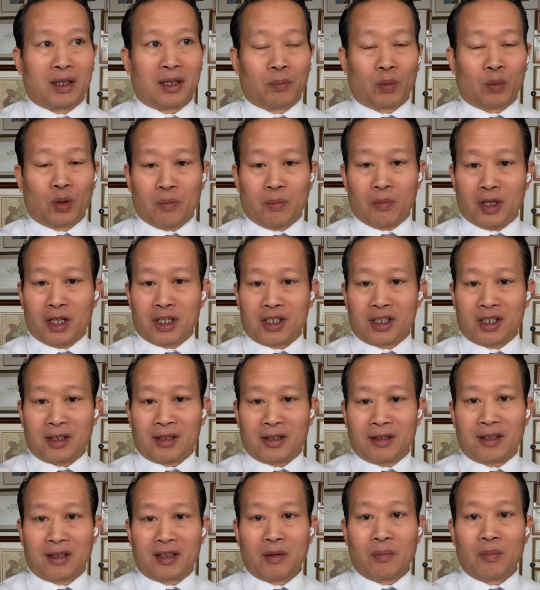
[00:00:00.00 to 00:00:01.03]

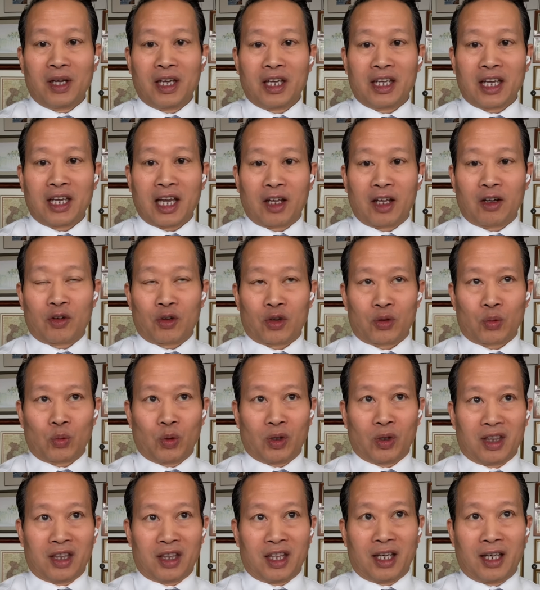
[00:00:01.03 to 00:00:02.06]
permission, the mediators
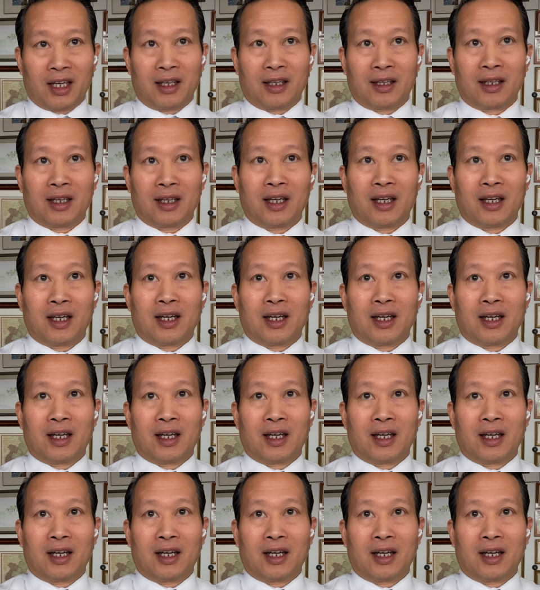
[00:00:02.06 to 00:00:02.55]
would then